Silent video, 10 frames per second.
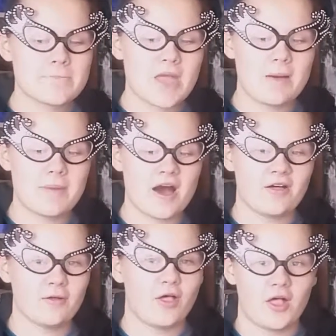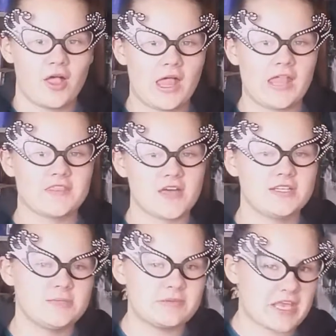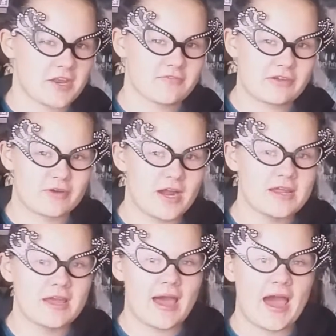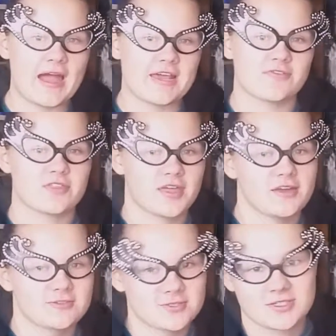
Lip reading: about 30% of it right and everything else was